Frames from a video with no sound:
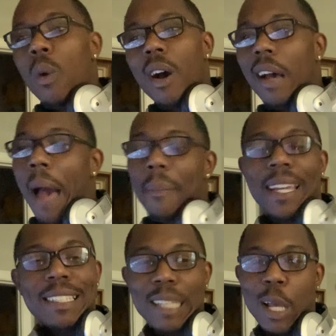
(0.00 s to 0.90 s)
Well, I
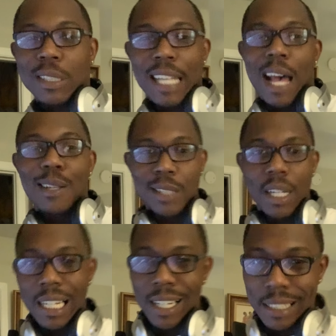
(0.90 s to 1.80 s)
mean, it still sounds
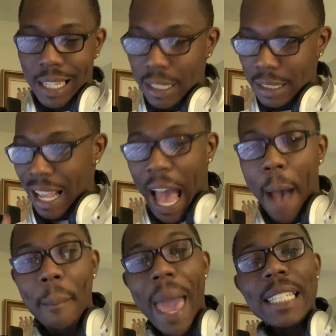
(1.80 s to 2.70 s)
good because
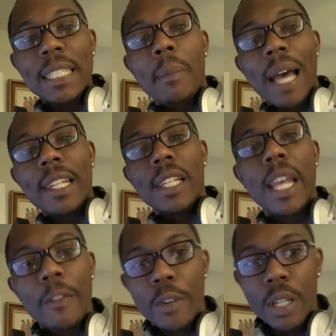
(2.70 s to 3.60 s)
I'm matching my
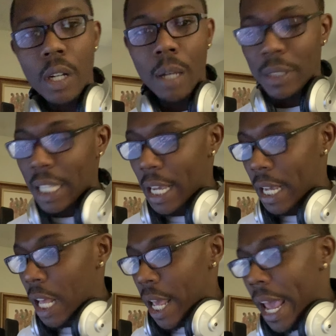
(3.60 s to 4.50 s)
delivery, you know what I'm
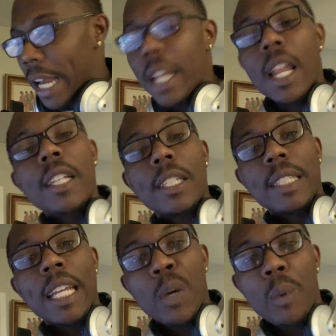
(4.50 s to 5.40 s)
saying? And another
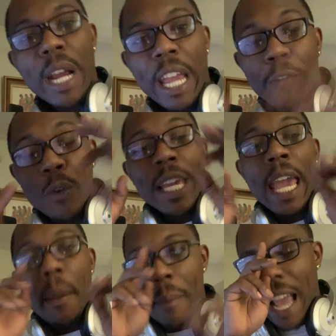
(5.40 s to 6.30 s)
thing, where if you
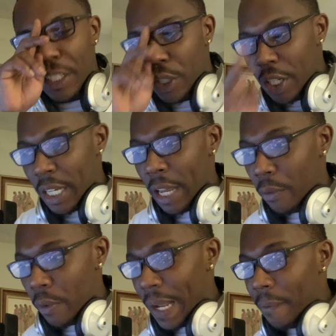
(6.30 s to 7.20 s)
can't match your
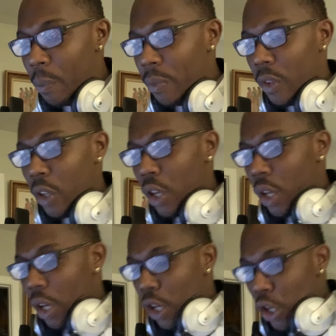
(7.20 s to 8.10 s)
delivery,
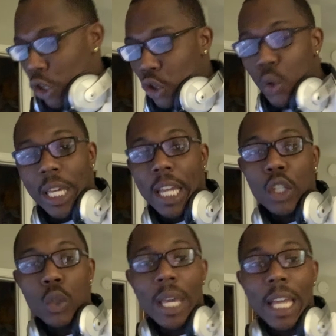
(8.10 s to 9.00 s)
you
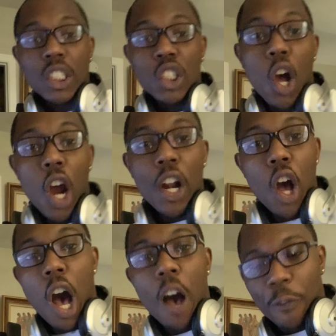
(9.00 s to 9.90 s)
can start
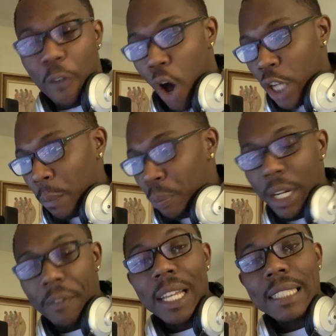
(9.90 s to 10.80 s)
off on the
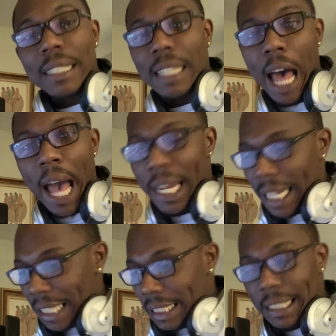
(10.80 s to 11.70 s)
previous line
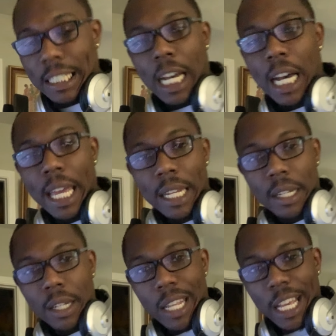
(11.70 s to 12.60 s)
and just cut
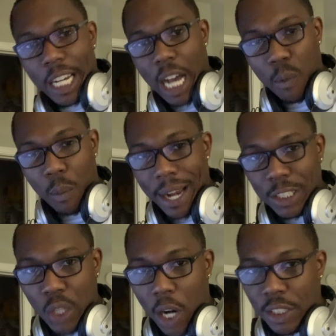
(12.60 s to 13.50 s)
where it
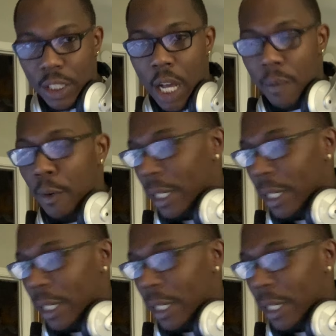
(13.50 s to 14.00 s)
starts to double.